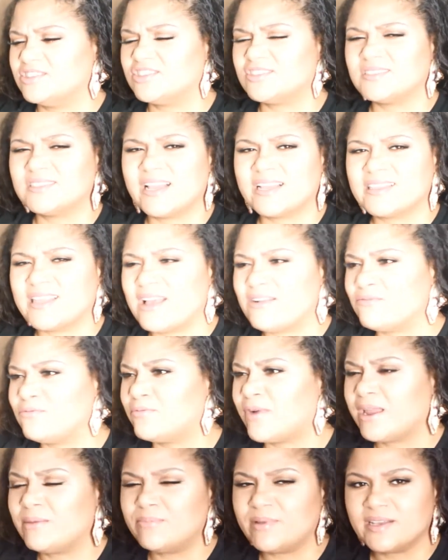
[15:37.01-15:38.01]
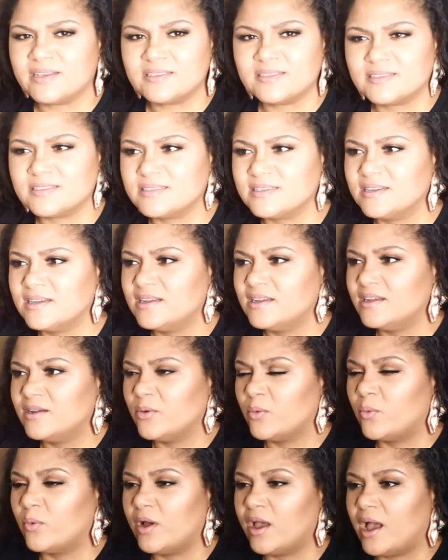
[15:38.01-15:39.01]
Just like that rapist,
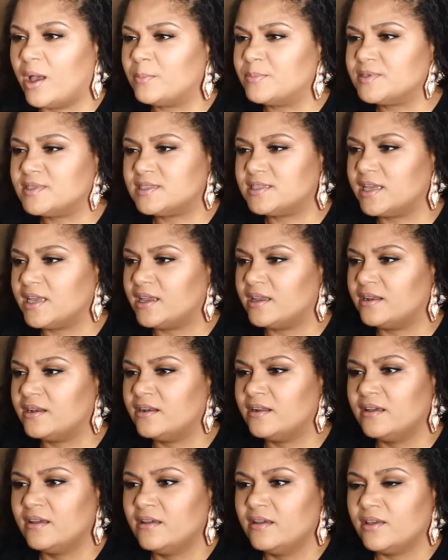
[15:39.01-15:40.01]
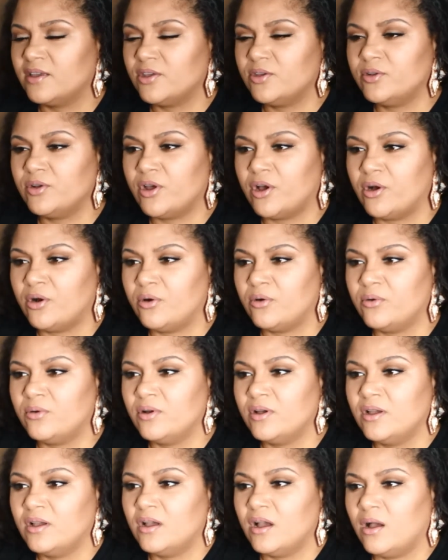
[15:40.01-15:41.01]
Epstein, you
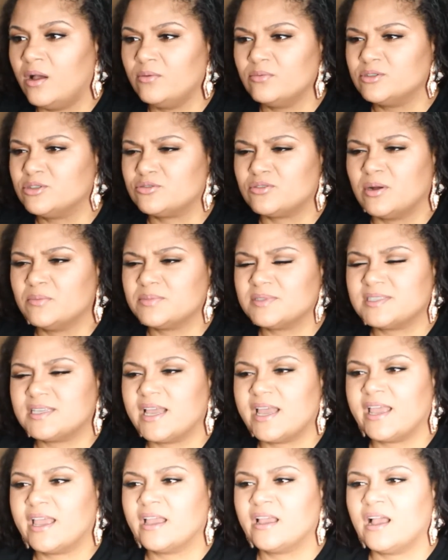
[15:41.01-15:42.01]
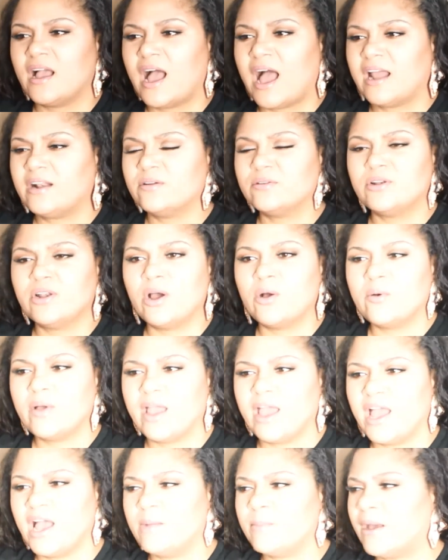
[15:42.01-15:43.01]
know, Trump saying, I don't know
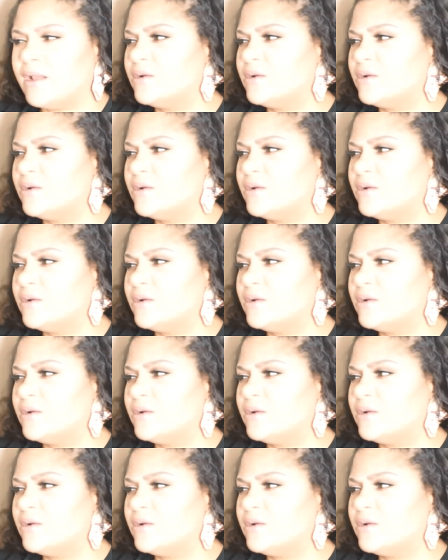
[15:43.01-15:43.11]
him.